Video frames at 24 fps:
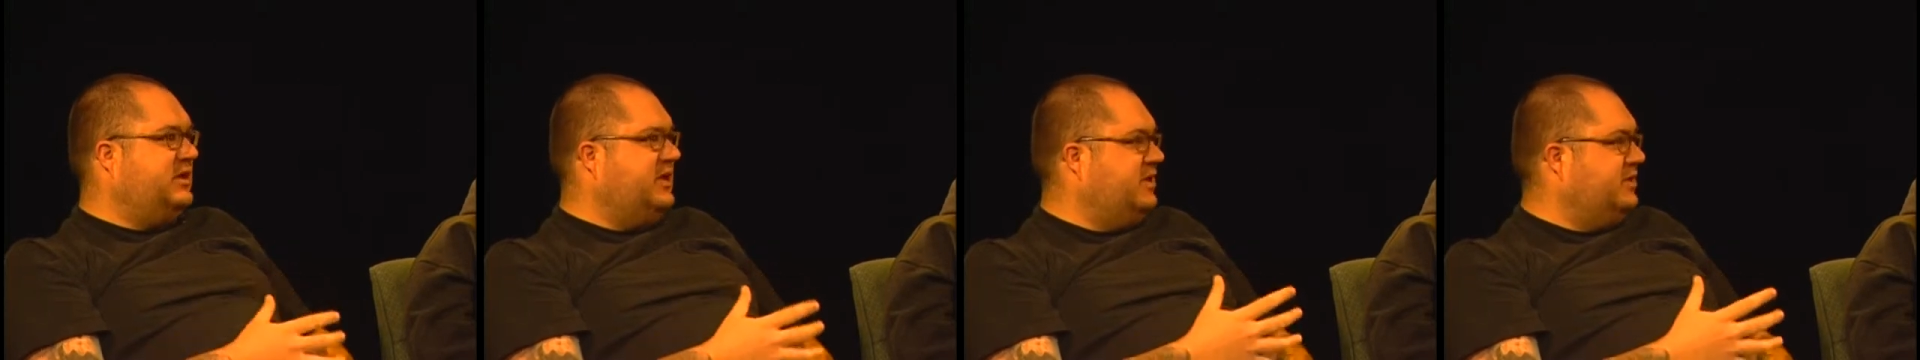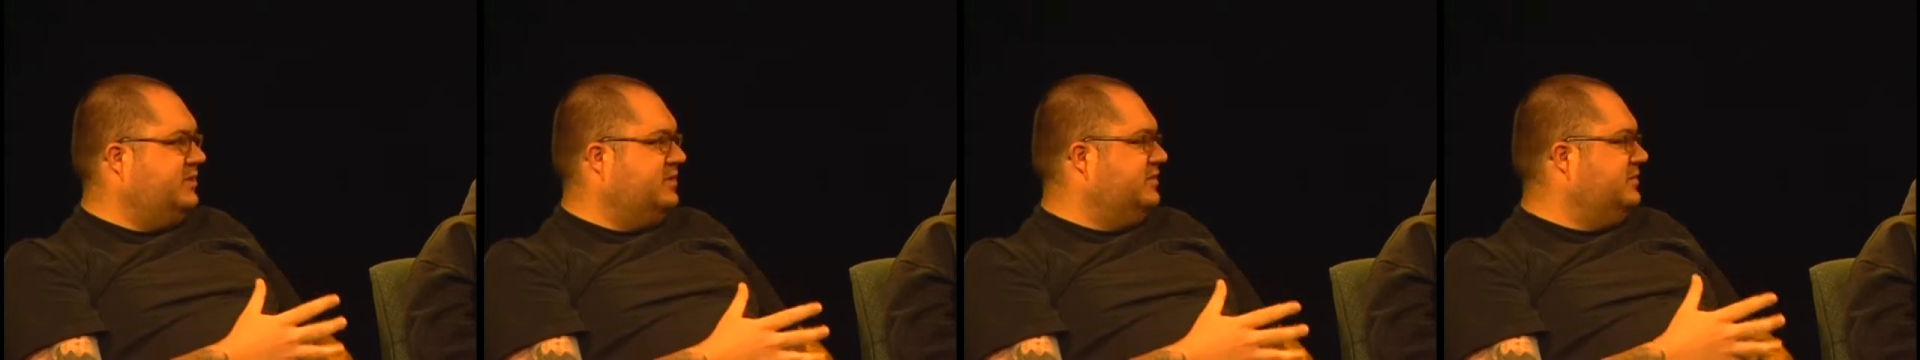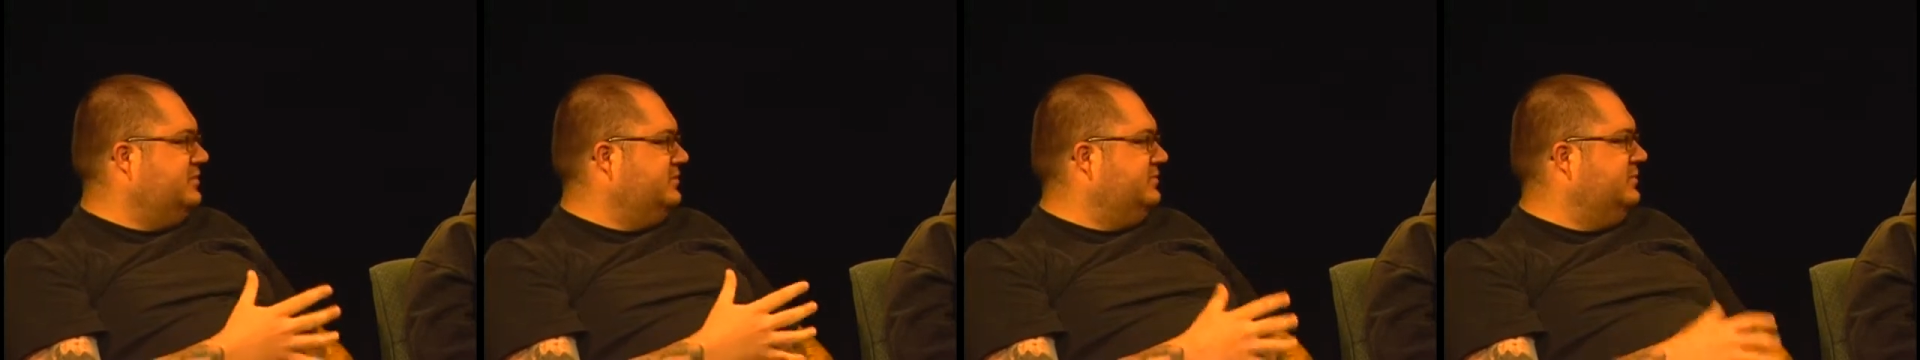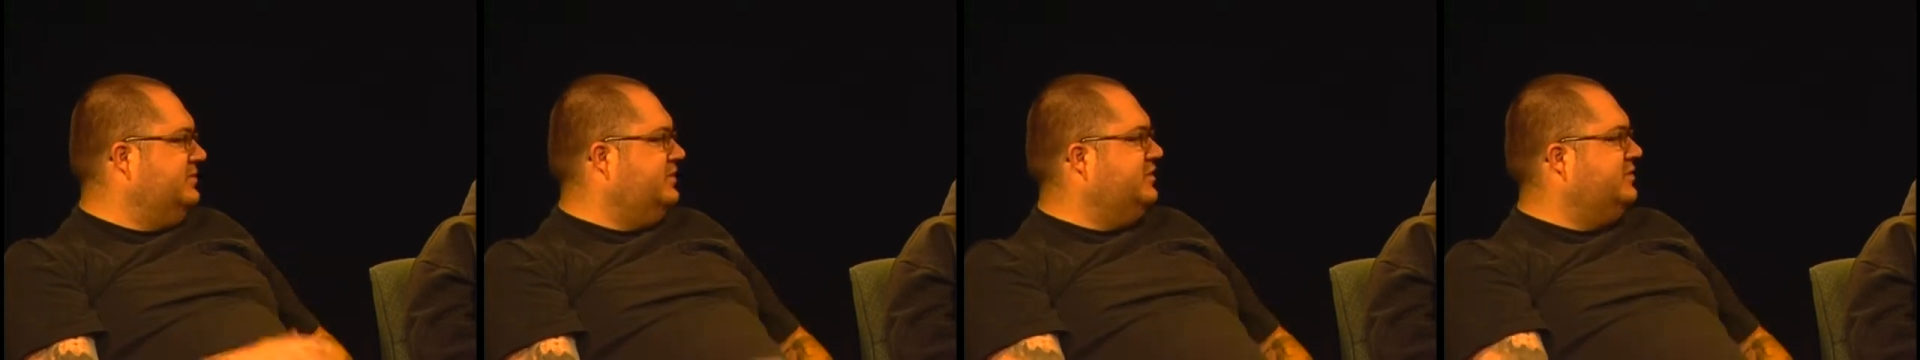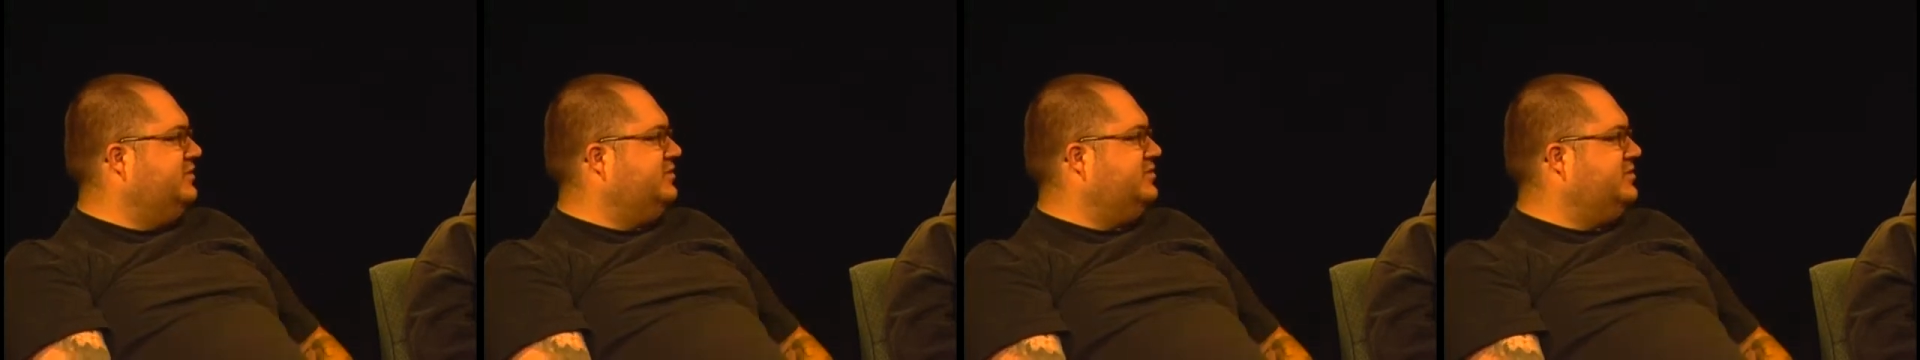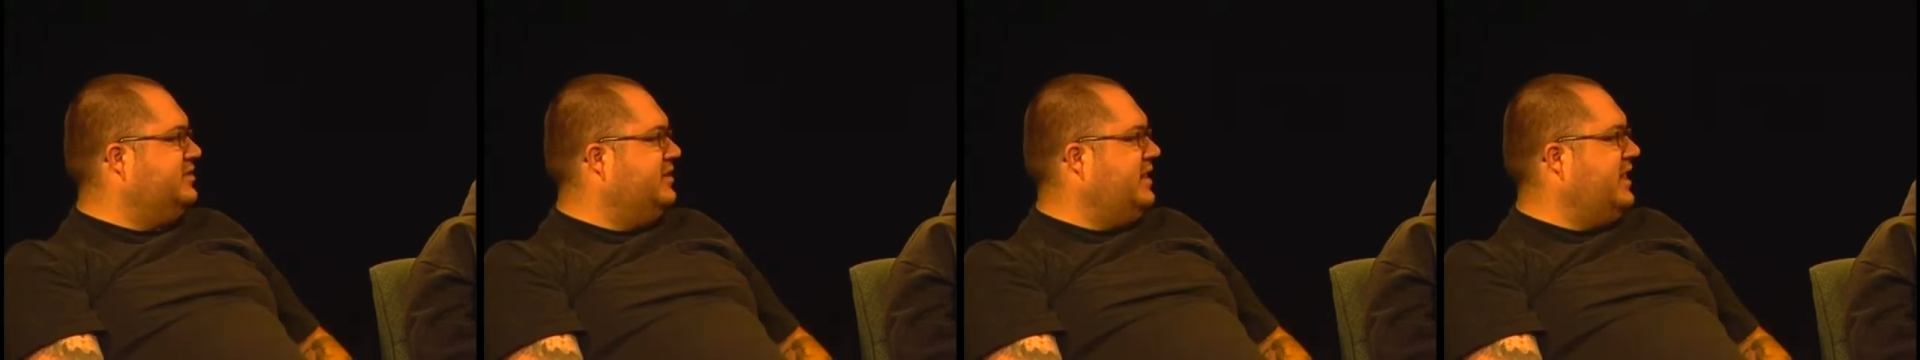killer. You
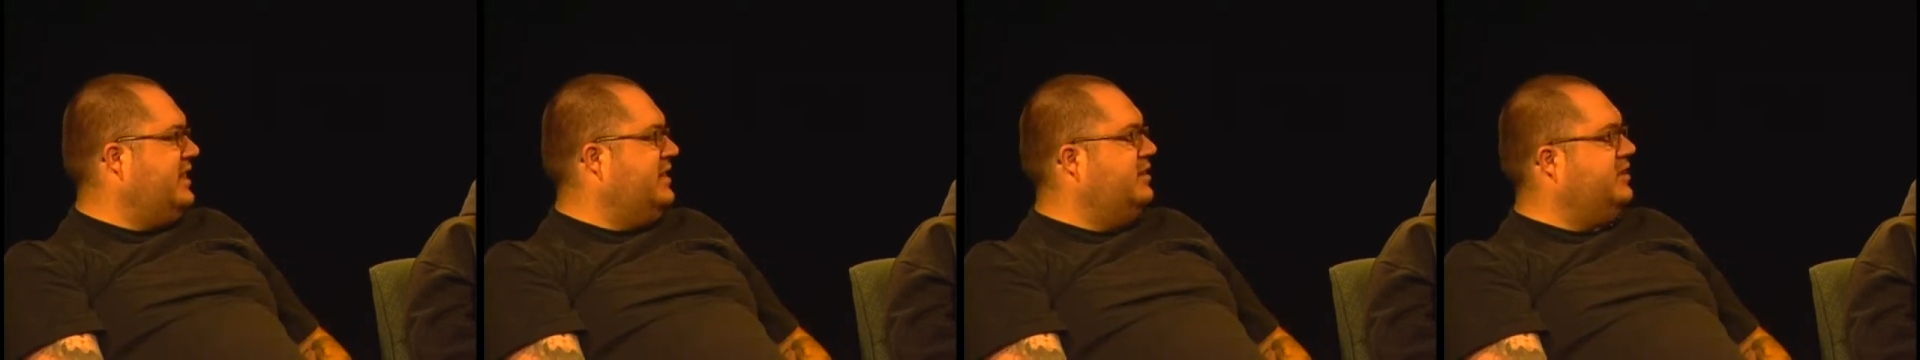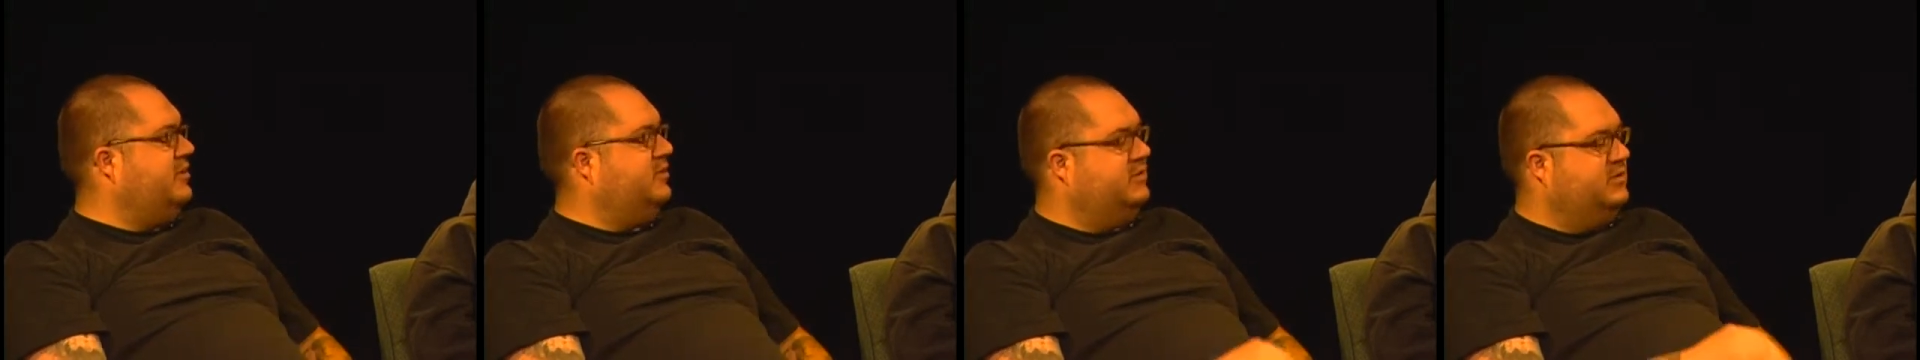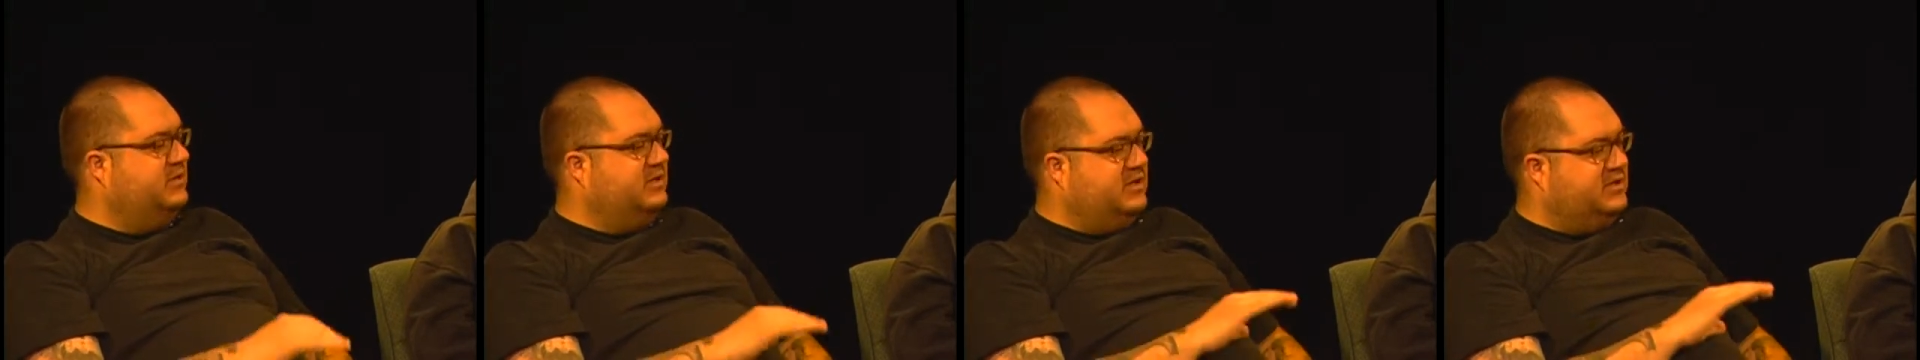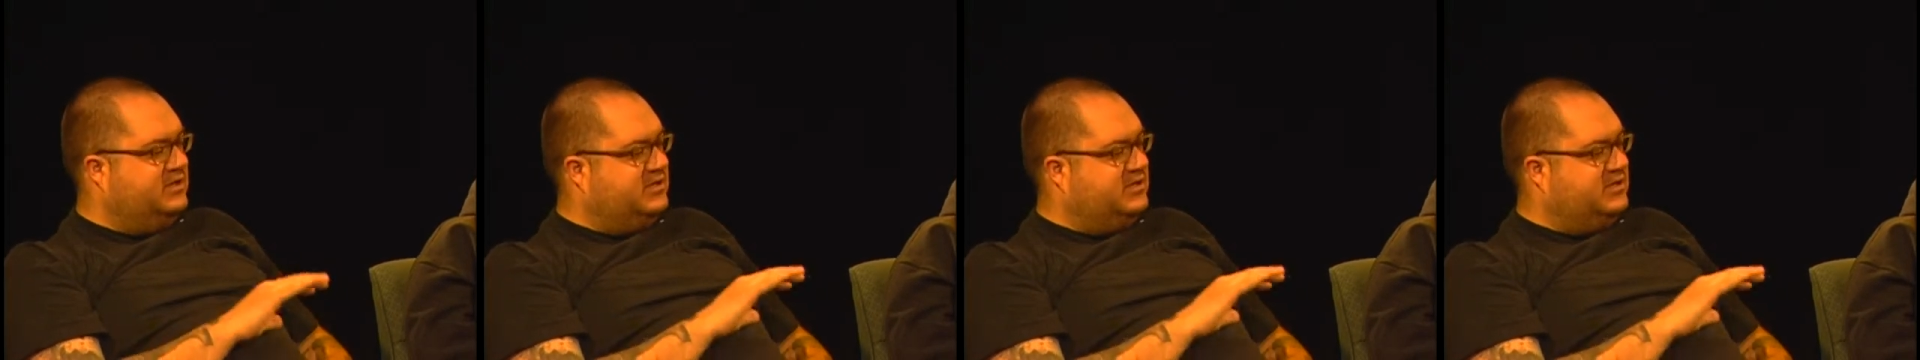know, so I don't know.